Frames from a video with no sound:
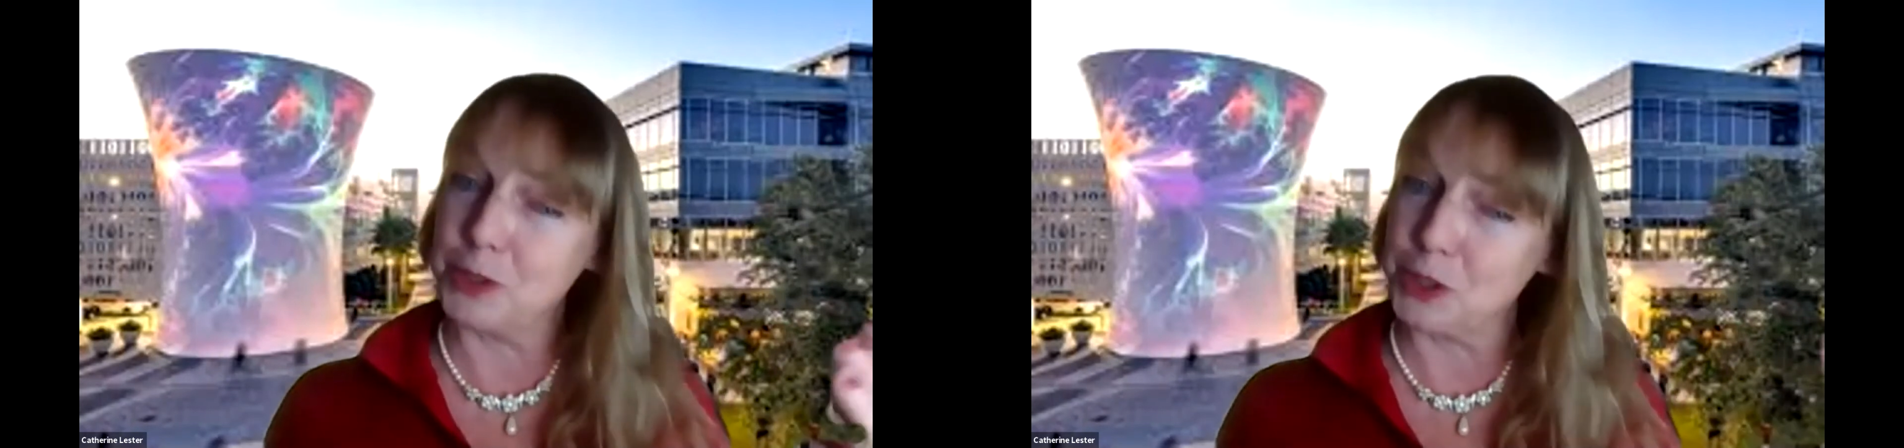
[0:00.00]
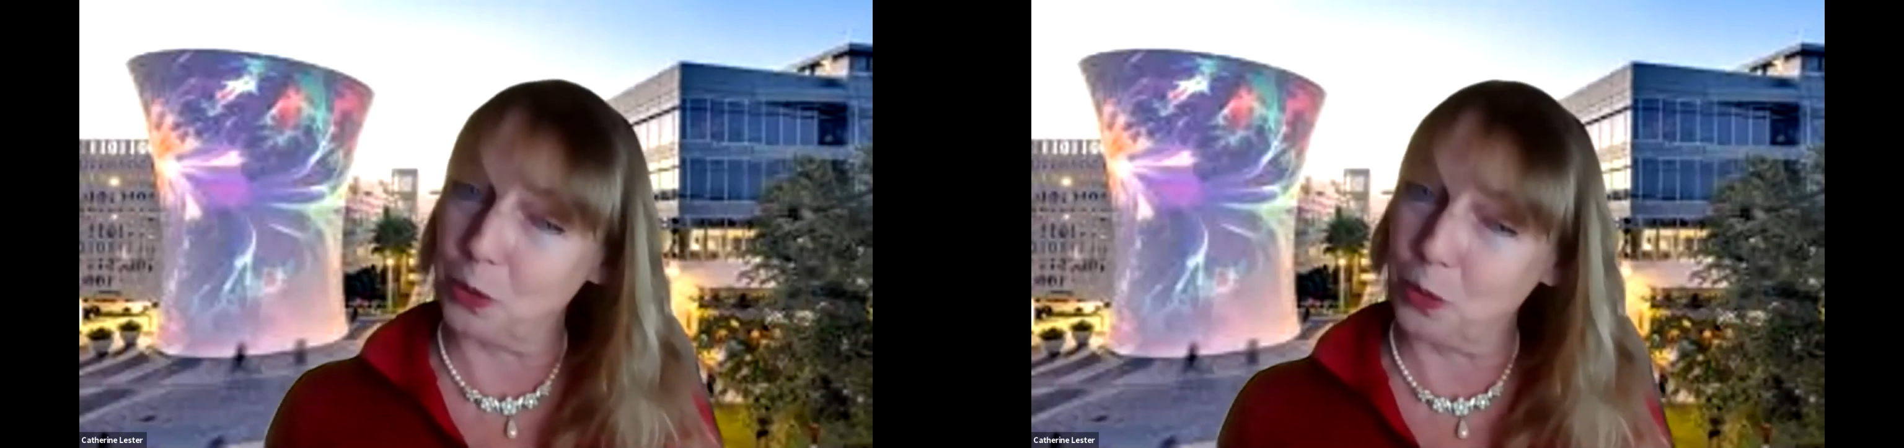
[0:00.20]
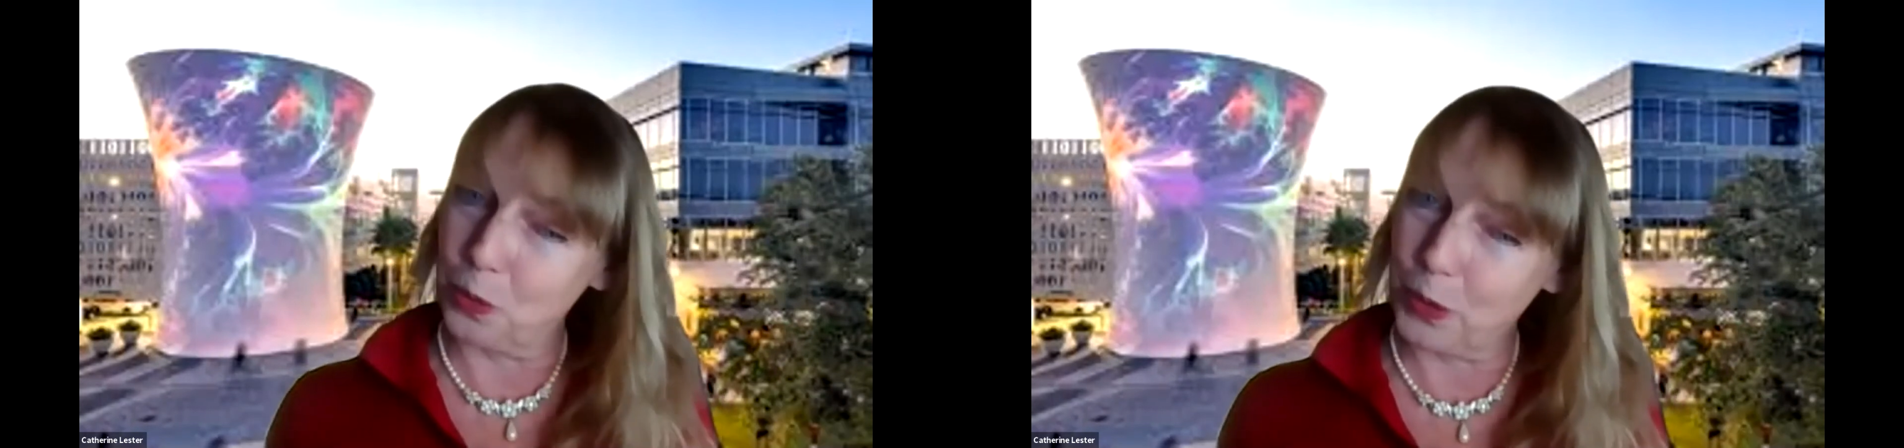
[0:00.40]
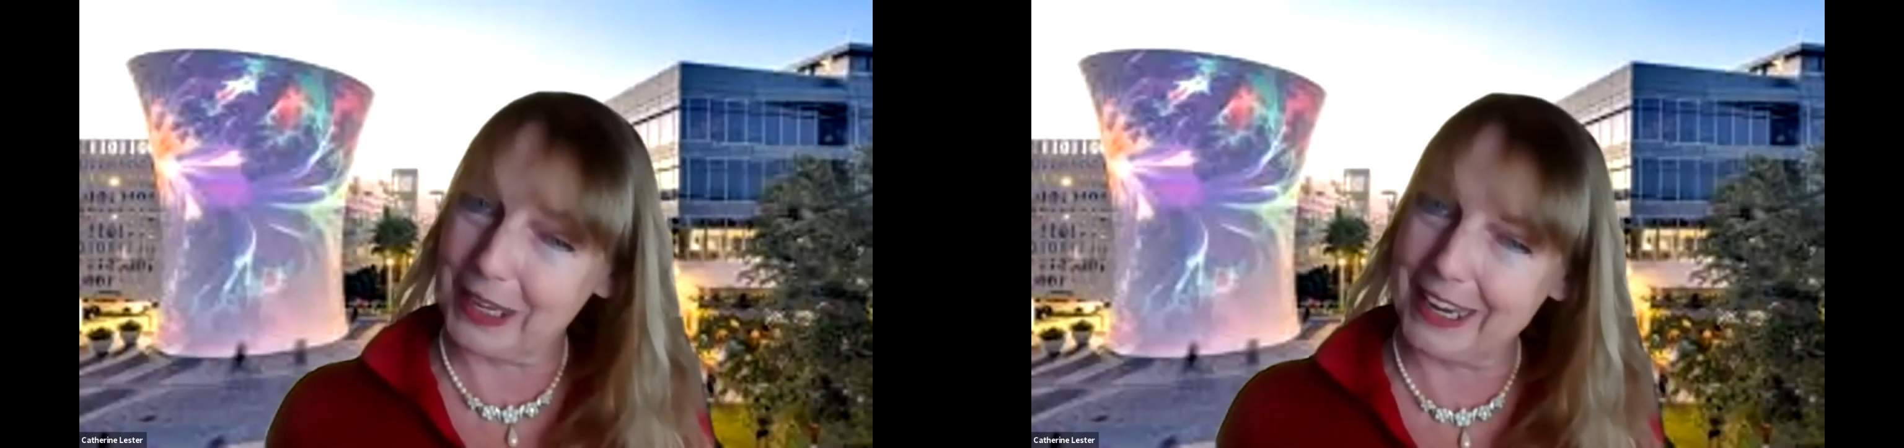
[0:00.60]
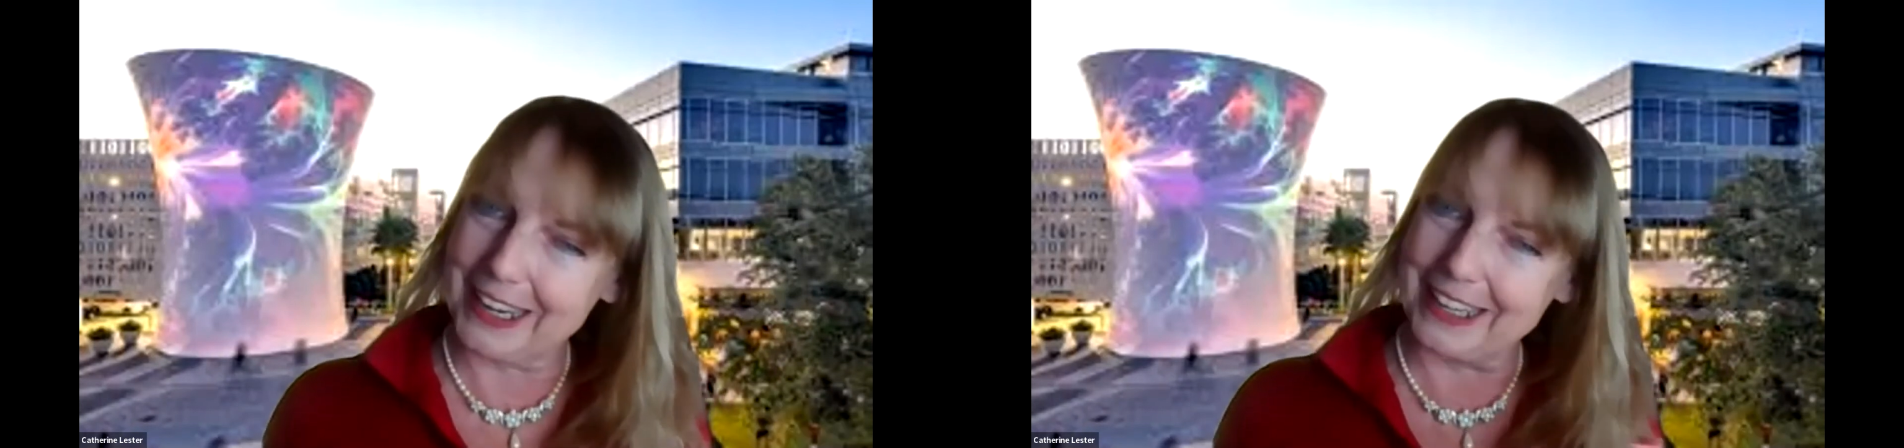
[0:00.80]
So
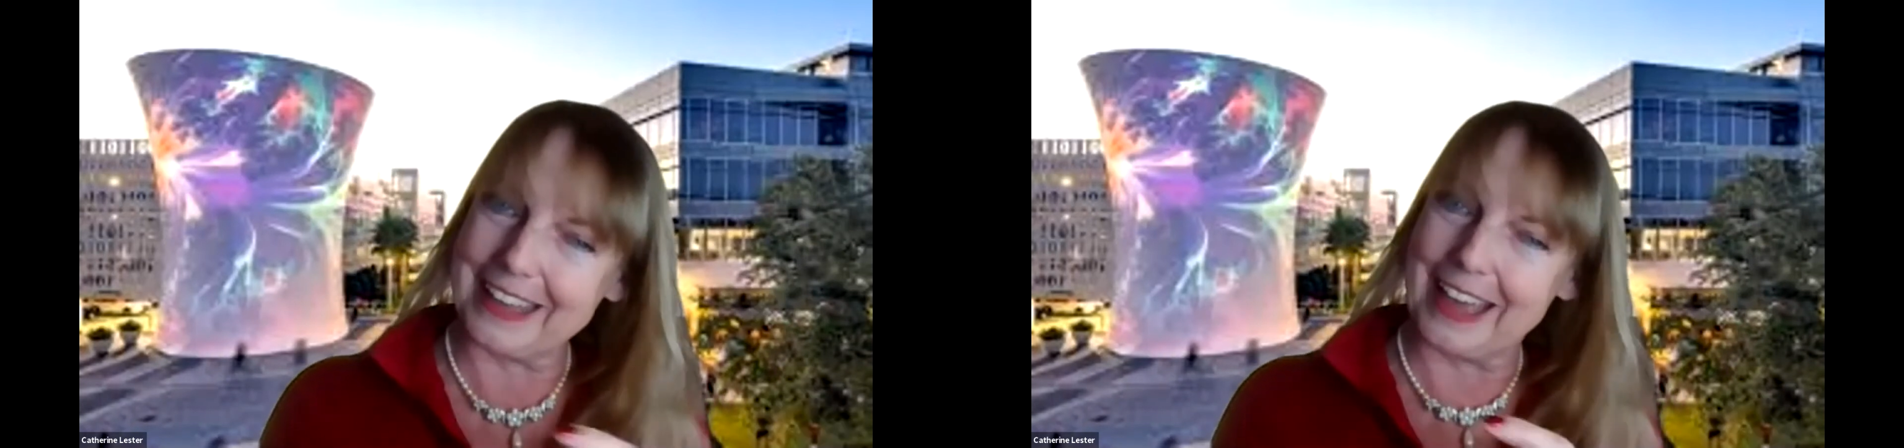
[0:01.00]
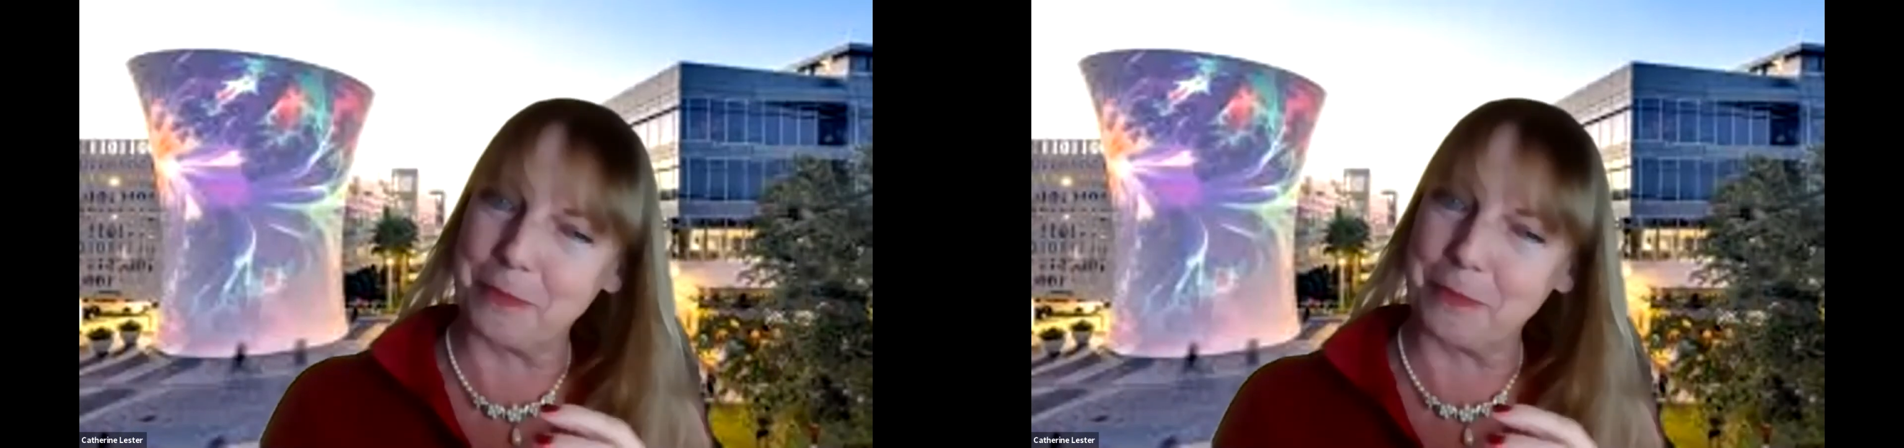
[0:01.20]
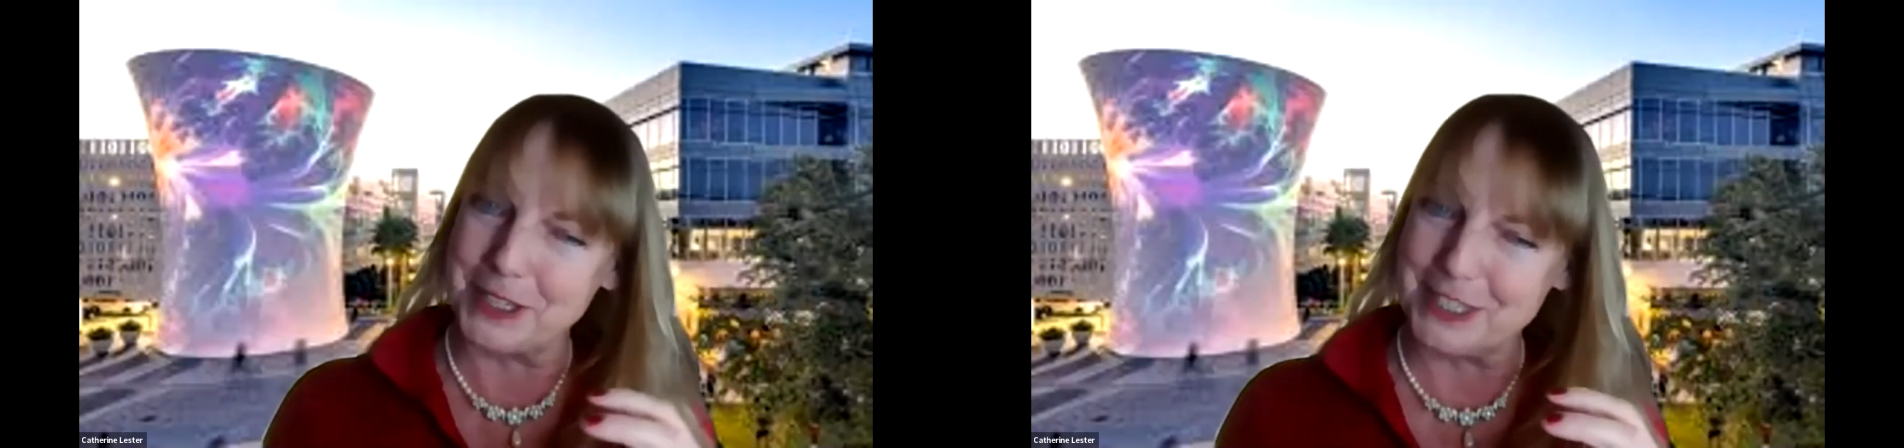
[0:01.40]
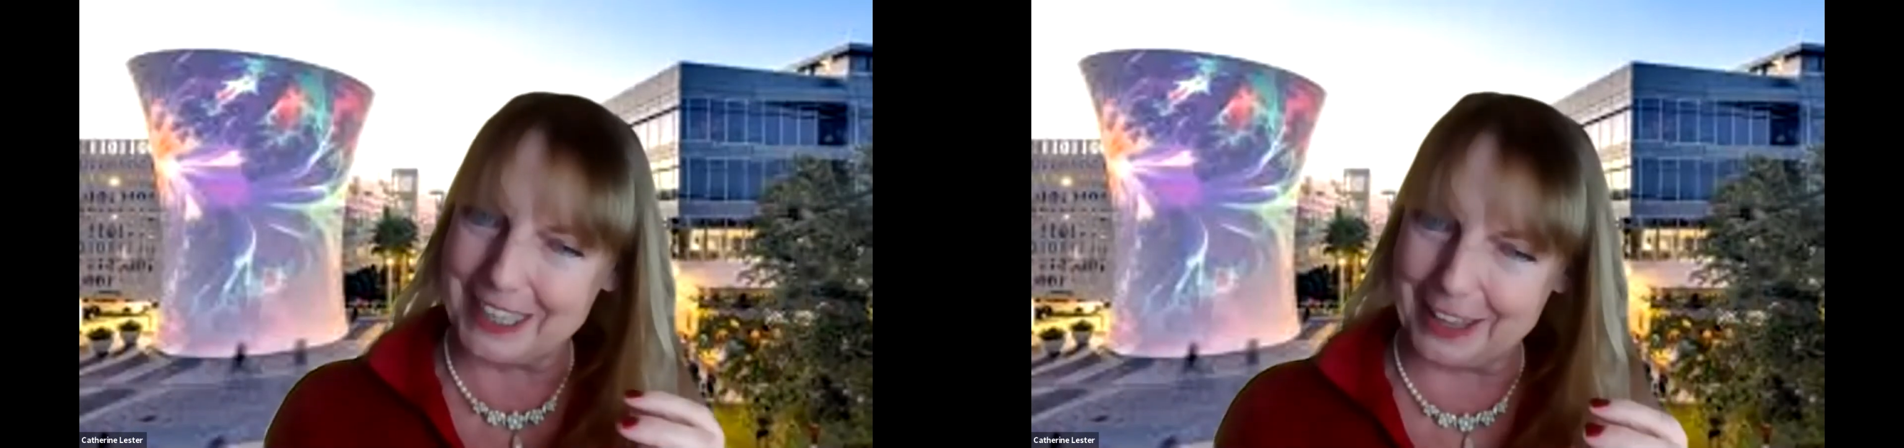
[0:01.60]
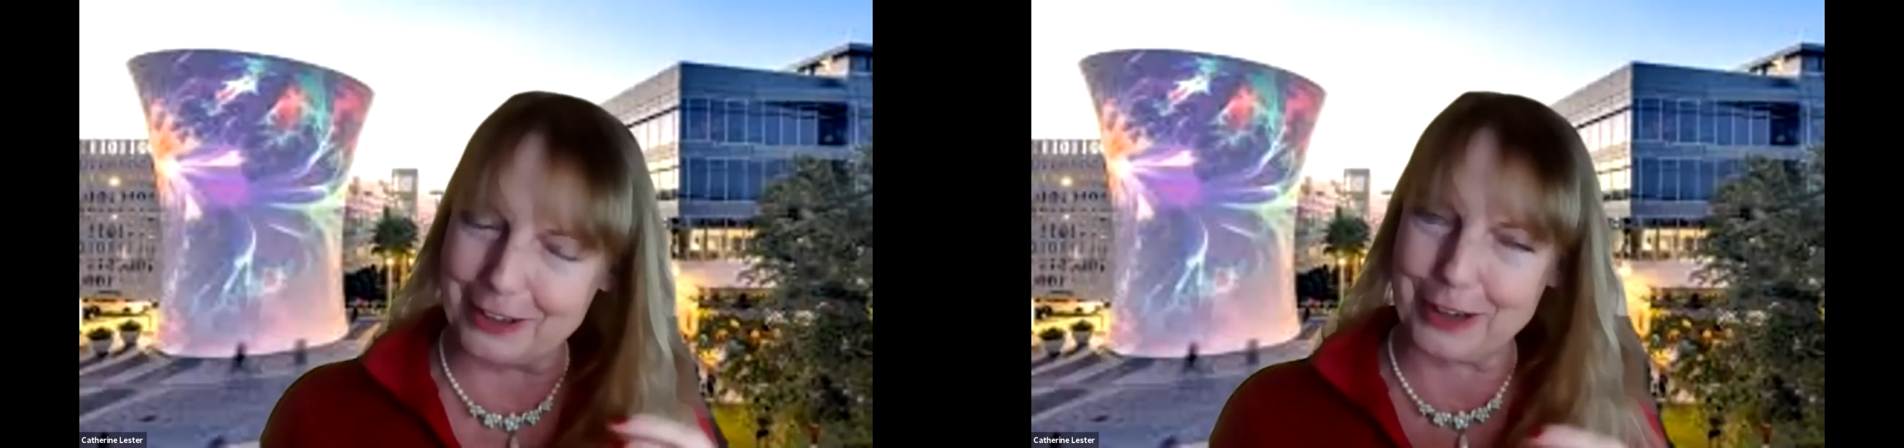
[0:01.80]
getting that put
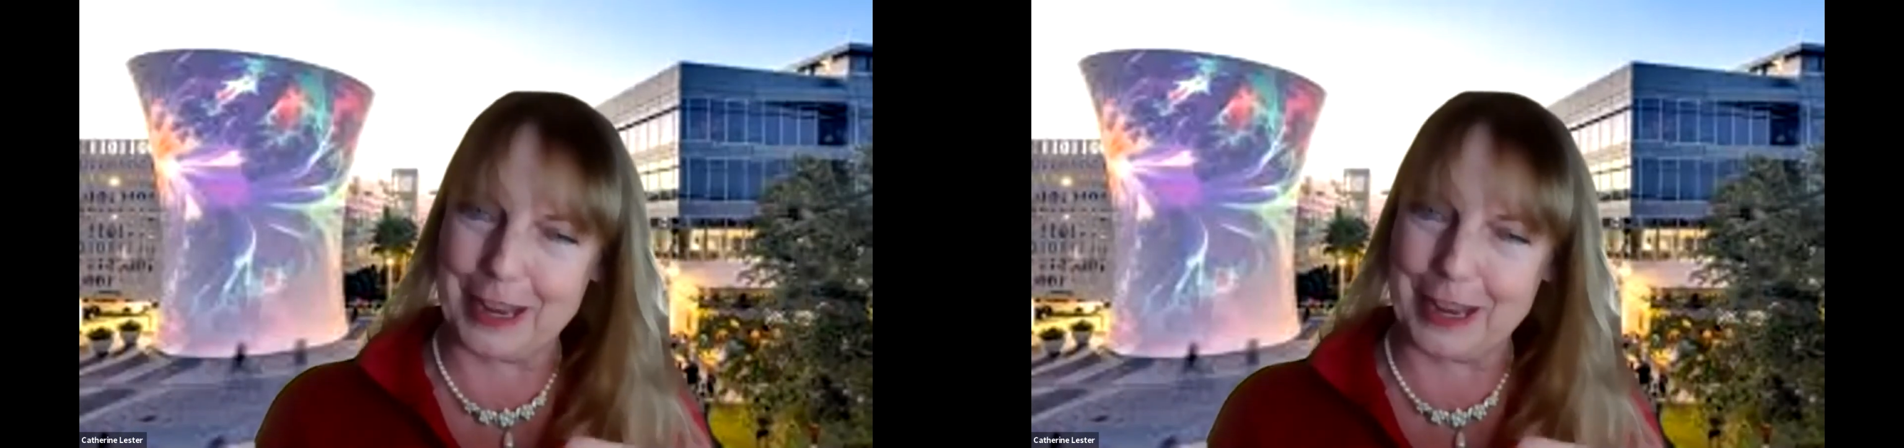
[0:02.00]
together